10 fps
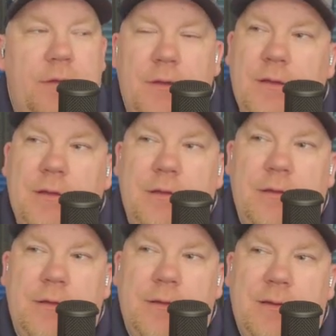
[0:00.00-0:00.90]

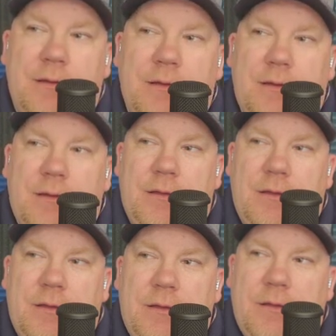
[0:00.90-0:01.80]

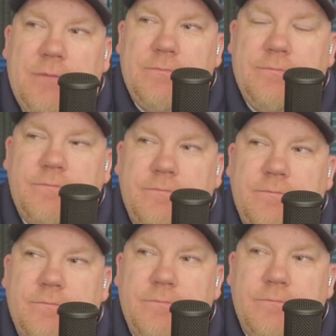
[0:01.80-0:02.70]

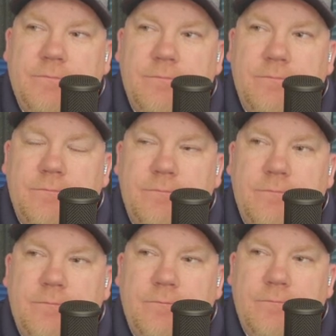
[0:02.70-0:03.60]

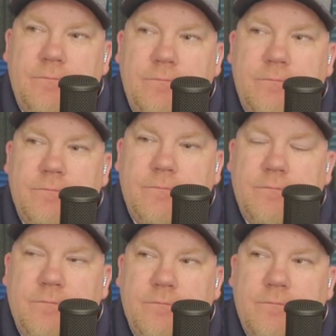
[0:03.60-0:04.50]

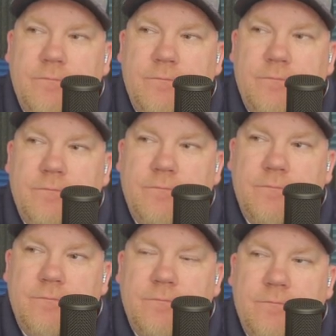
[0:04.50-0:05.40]

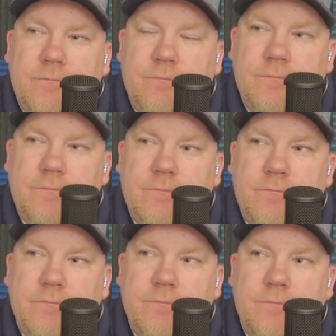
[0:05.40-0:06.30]

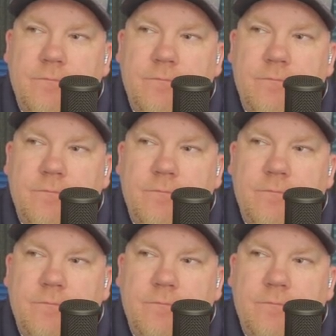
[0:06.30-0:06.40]
No words are spoken by the person on screen.